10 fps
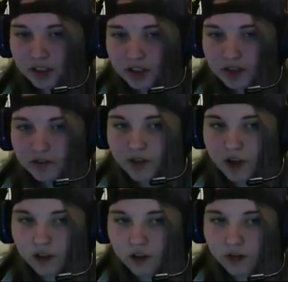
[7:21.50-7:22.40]

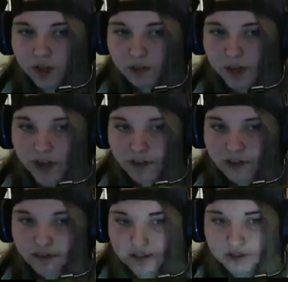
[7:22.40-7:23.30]
Follow green path.
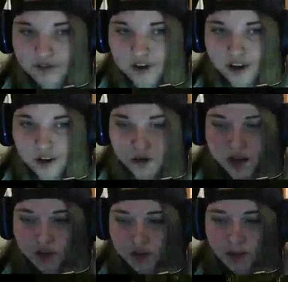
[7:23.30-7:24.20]
Following
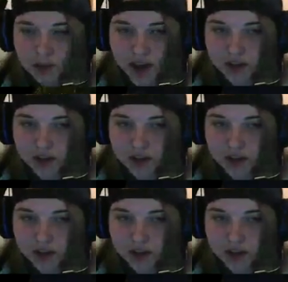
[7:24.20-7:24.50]
green path.